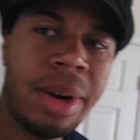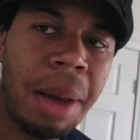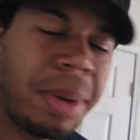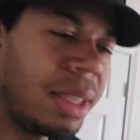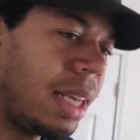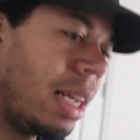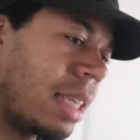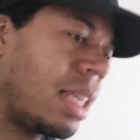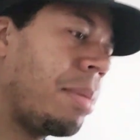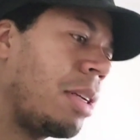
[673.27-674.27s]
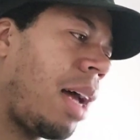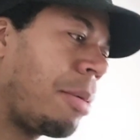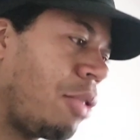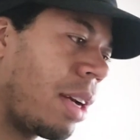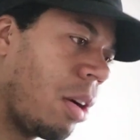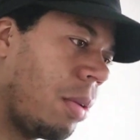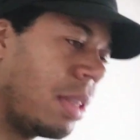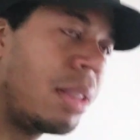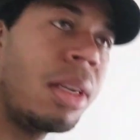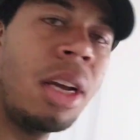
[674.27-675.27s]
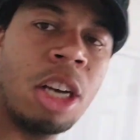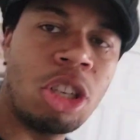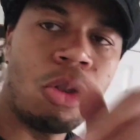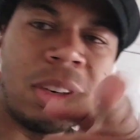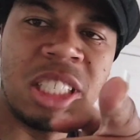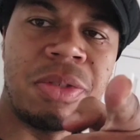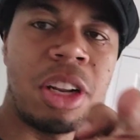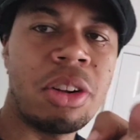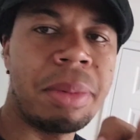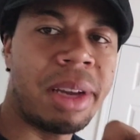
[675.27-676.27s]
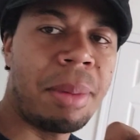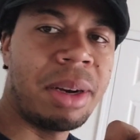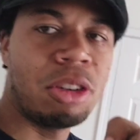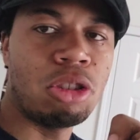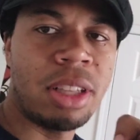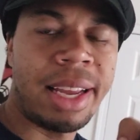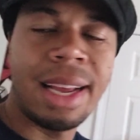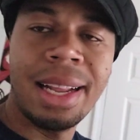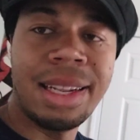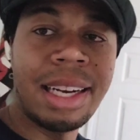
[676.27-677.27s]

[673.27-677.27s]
That being said, let's keep this hype train going. Go watch this video, leave a comment, let me know what you think.